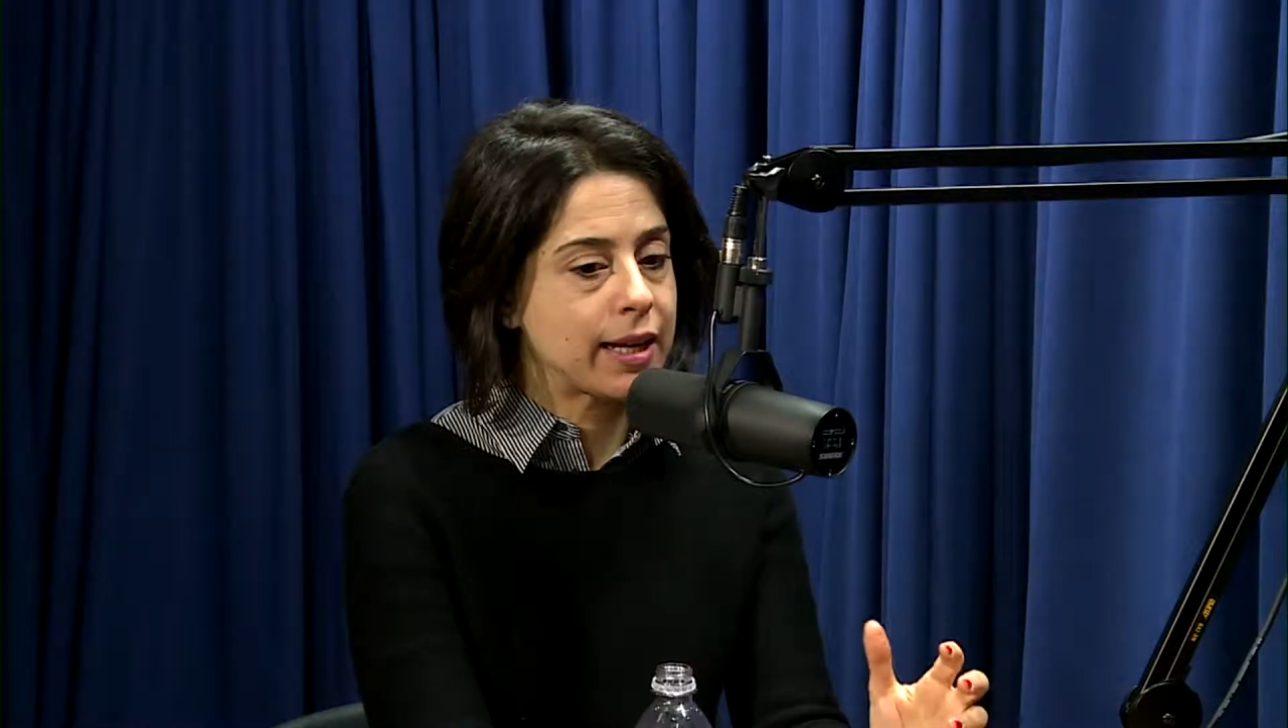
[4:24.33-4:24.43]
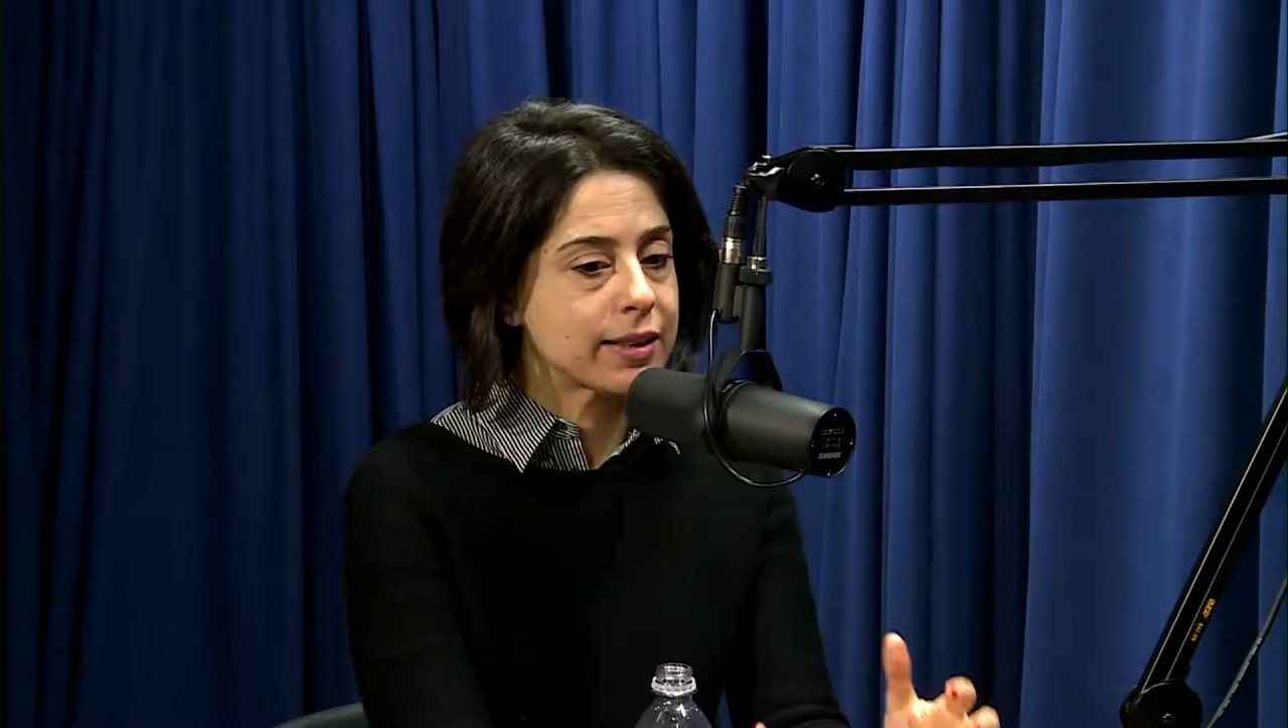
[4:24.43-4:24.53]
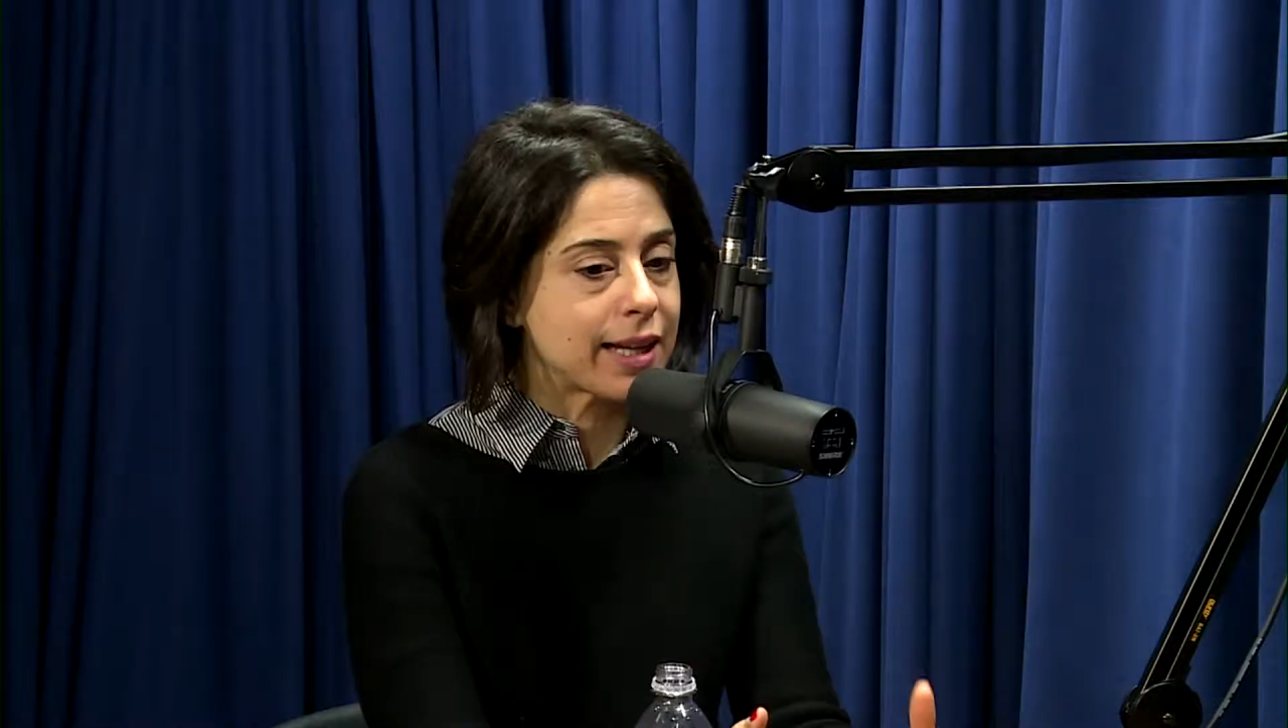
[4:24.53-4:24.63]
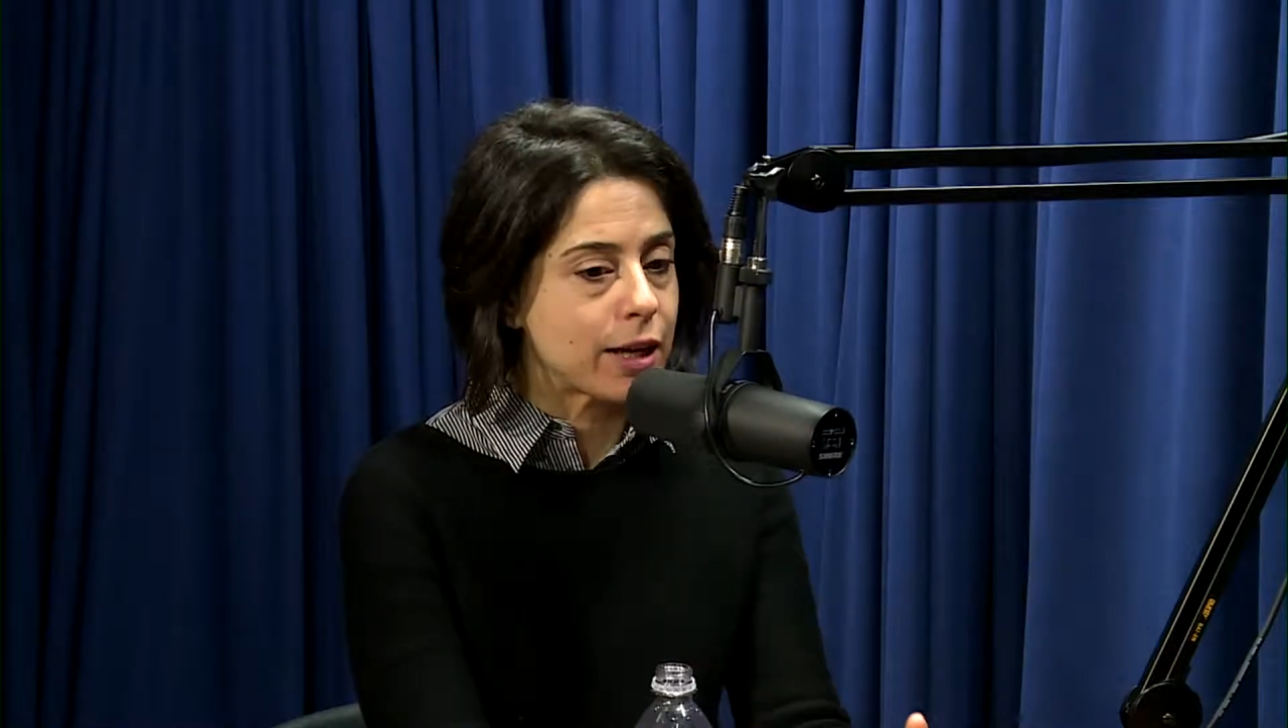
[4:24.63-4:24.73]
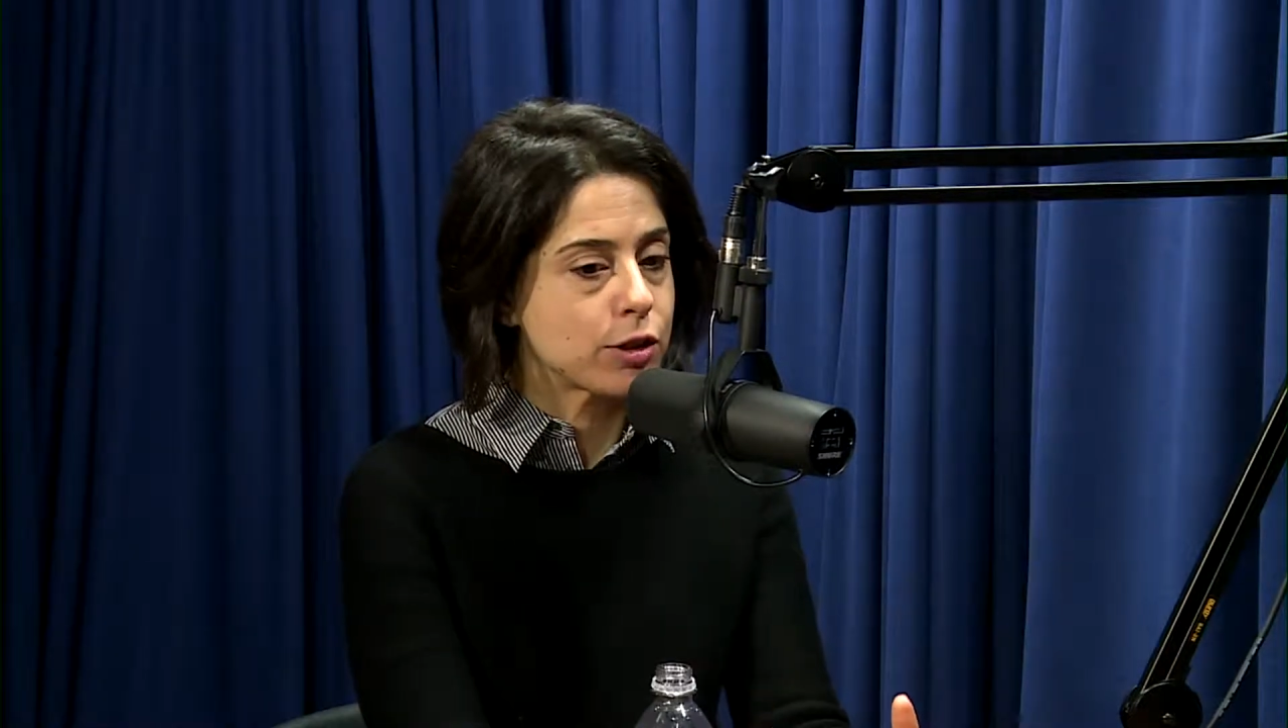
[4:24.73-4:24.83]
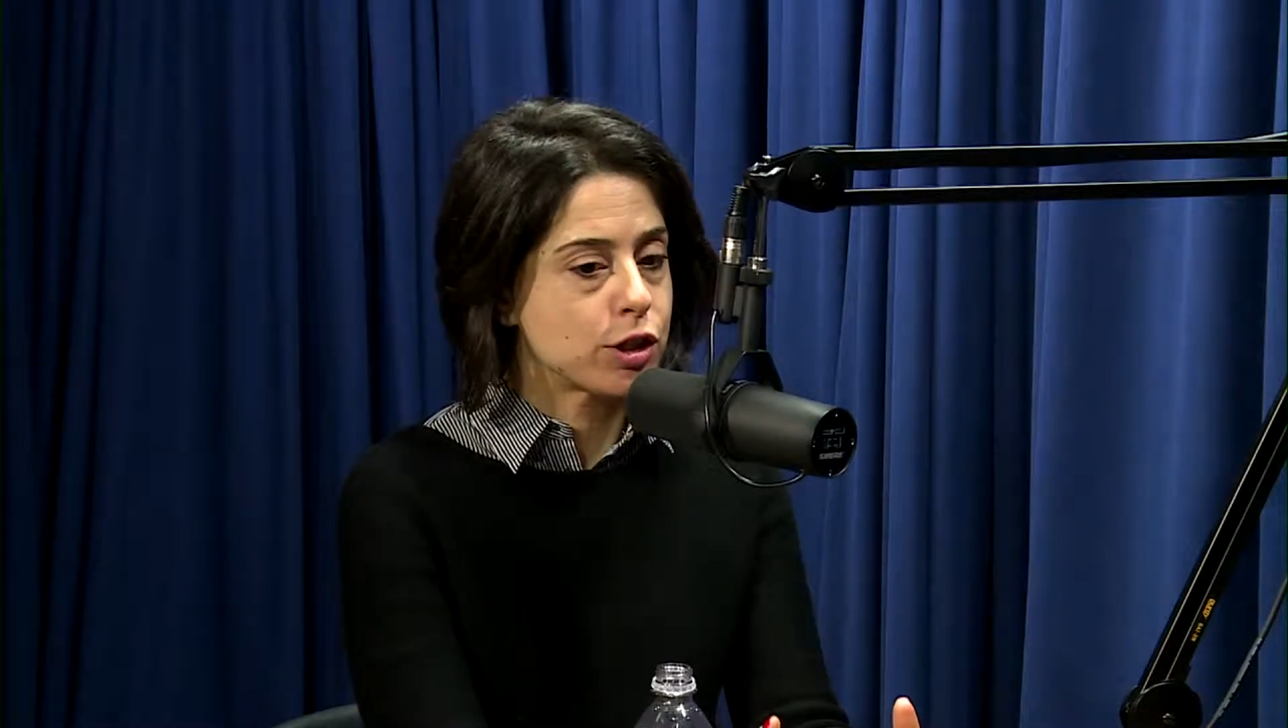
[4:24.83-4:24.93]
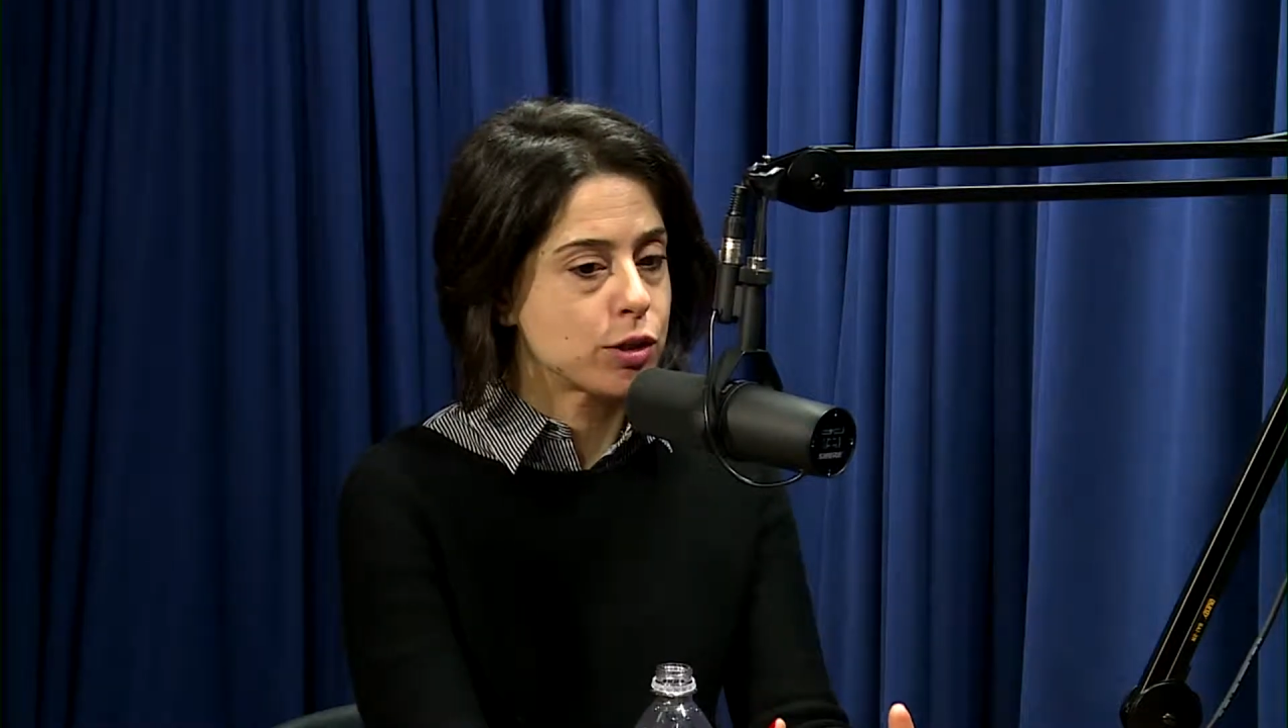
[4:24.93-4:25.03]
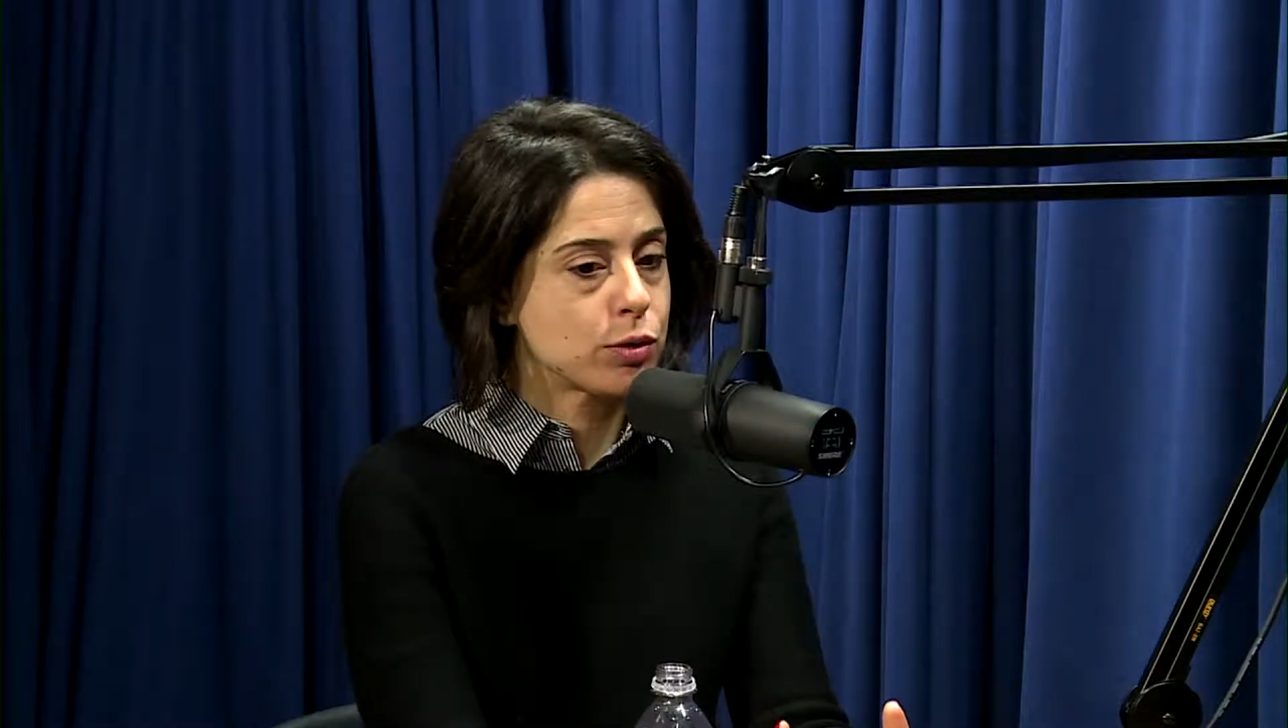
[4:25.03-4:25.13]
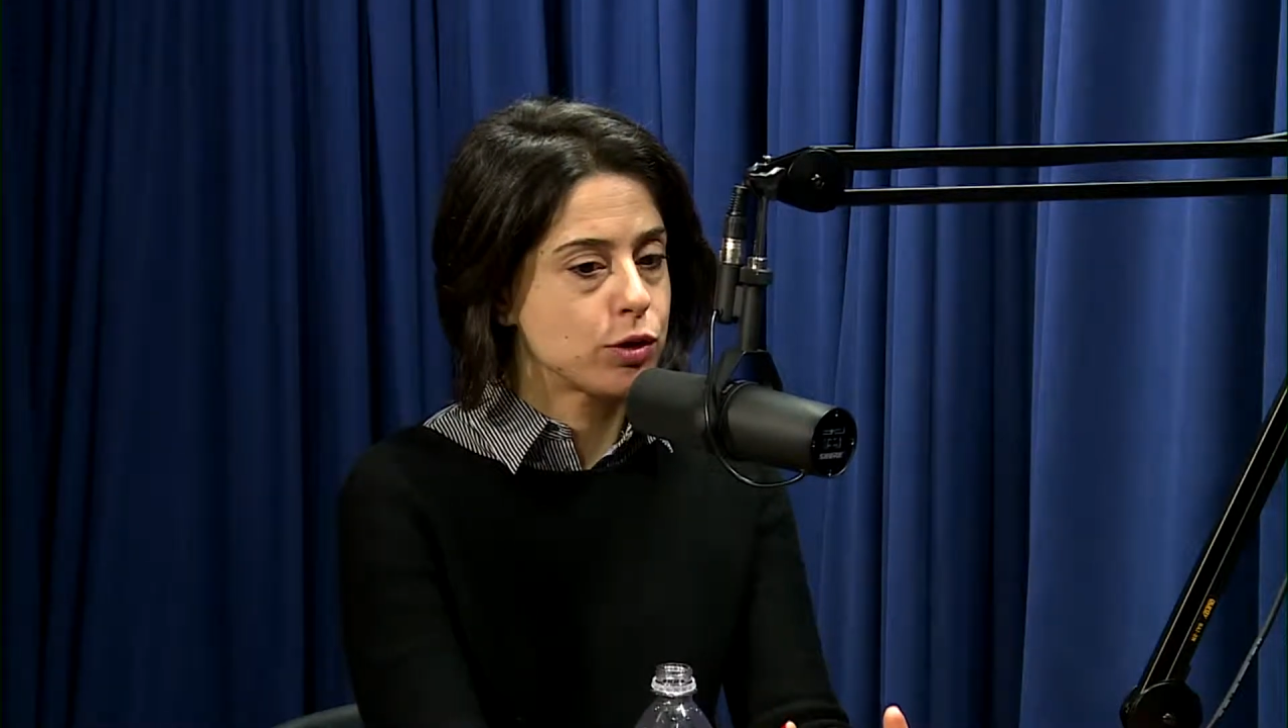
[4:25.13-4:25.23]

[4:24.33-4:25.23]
allowed you